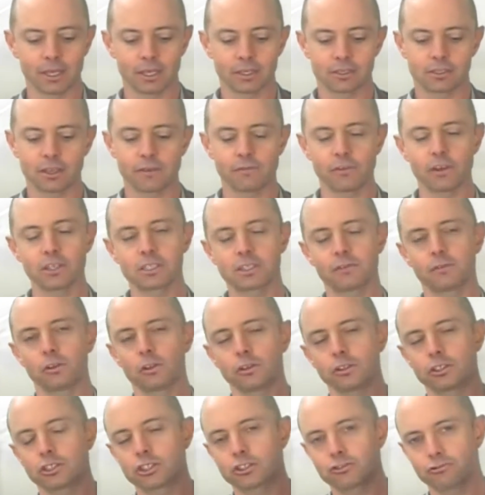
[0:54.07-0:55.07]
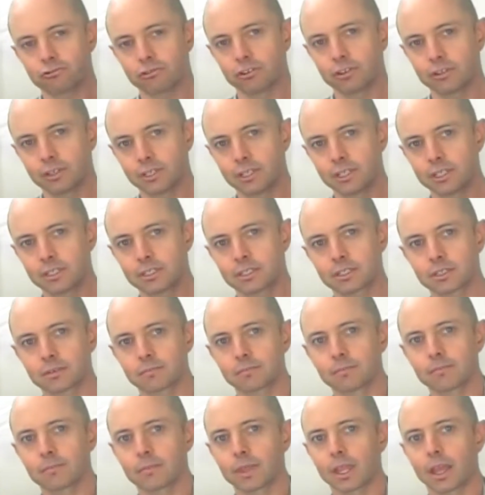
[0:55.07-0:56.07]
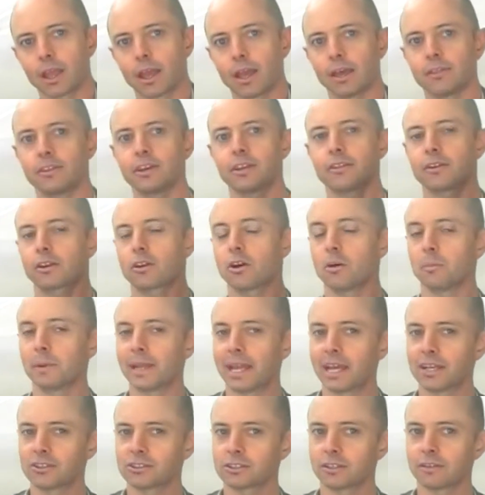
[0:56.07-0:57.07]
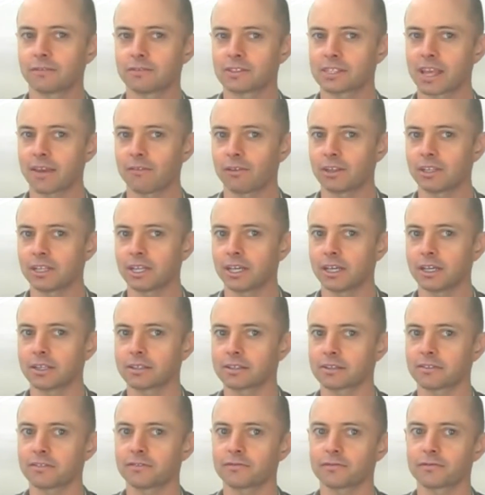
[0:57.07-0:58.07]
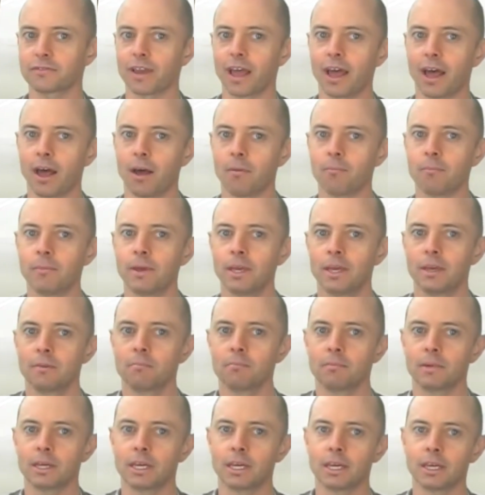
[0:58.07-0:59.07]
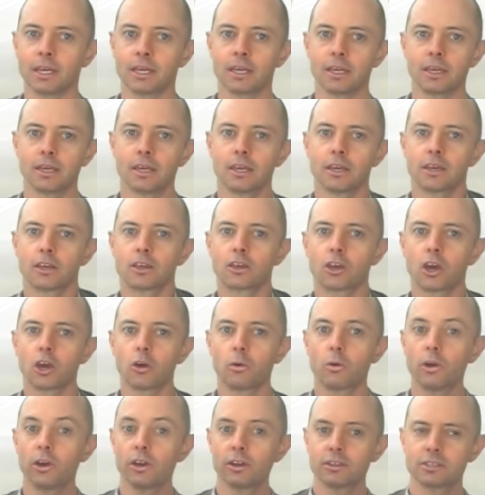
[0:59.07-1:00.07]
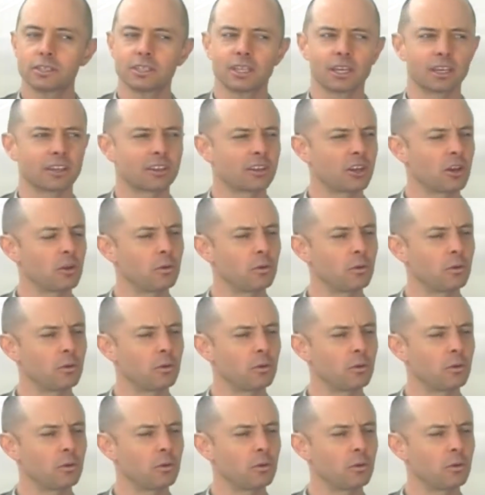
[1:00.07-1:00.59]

So first of all, the Strunas, they're the culmination of 7 years of me conglomerating,